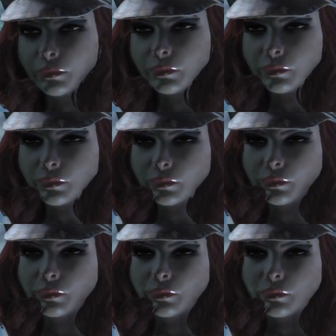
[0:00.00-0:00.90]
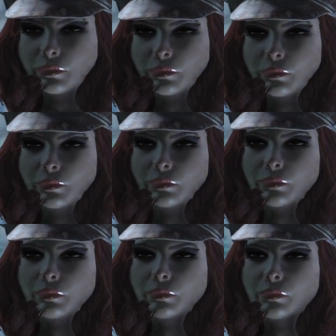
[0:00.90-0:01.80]

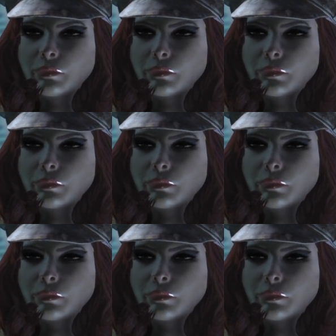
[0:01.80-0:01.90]
Nothing is said.